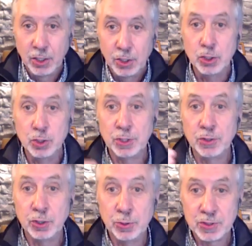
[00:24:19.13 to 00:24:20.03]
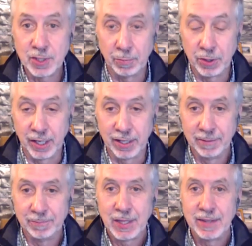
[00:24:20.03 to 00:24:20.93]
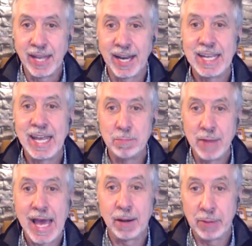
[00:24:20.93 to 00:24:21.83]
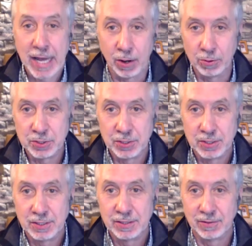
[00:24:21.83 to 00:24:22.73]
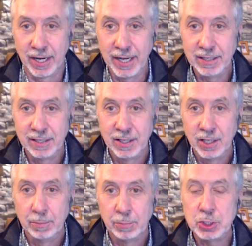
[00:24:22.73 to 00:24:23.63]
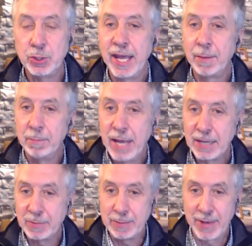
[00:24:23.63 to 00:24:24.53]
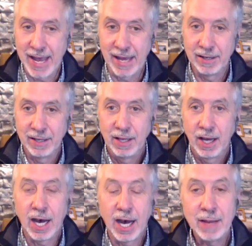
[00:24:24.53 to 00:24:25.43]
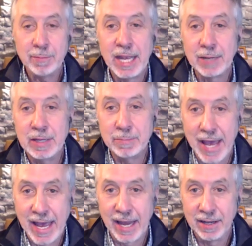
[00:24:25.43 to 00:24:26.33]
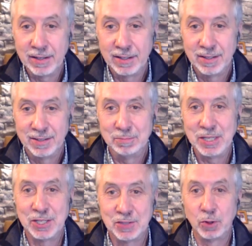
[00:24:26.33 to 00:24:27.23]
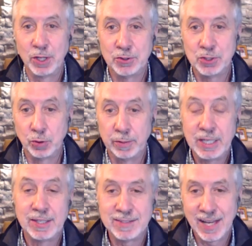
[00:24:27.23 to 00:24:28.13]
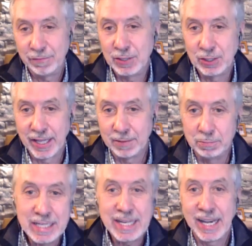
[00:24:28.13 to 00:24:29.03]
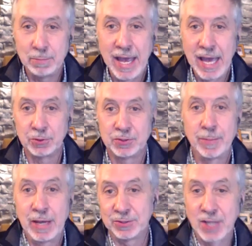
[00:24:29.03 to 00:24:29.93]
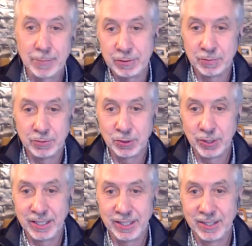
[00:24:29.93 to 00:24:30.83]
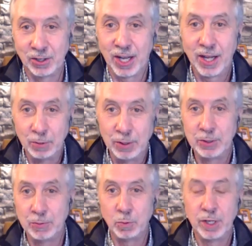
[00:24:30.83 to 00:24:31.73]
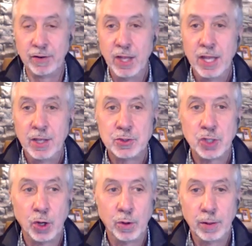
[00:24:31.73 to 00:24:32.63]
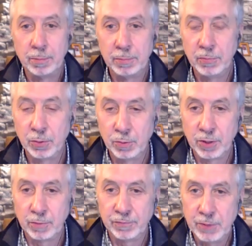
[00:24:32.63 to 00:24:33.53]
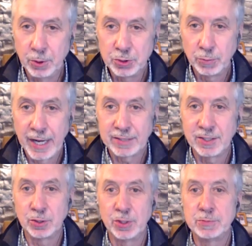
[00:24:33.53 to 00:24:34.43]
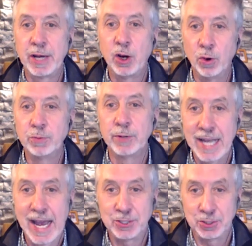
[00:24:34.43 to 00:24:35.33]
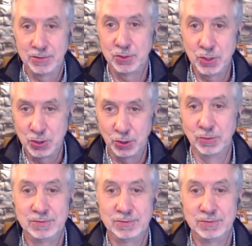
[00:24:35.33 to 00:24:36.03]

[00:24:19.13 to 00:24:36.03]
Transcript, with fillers: You mm-hmm. can do something that I get mad about, right? But mm-hmm. you can't make me mad. I make me mad because of what you're doing, because I feel like me getting mad will somehow stop you from doing it, or I'll be able to whatever. So the the emotional reaction is always my own reaction to you.